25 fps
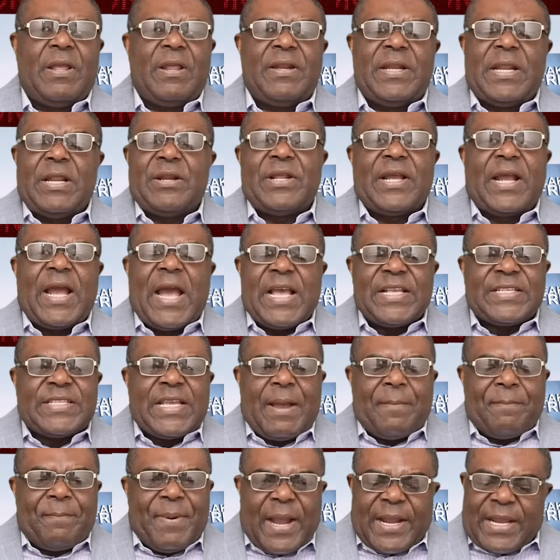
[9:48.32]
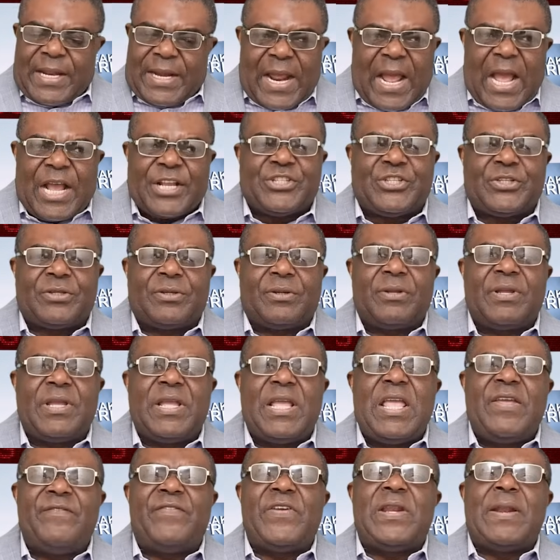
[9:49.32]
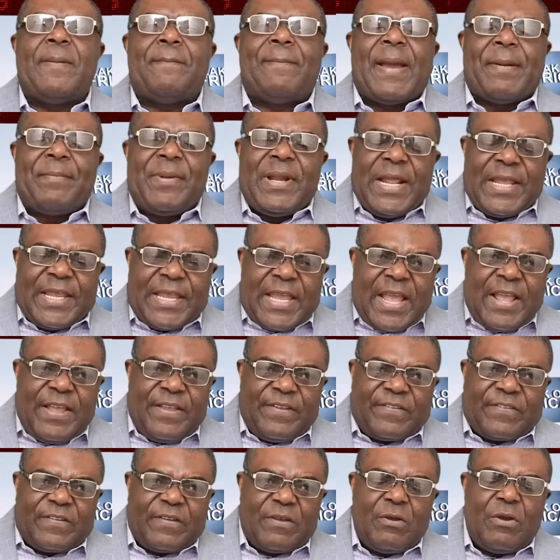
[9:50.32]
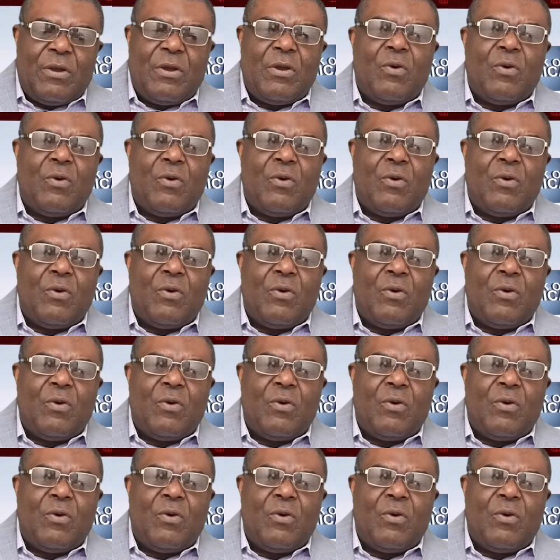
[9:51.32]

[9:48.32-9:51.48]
Then the guys are back in action. Even the Bamilekes,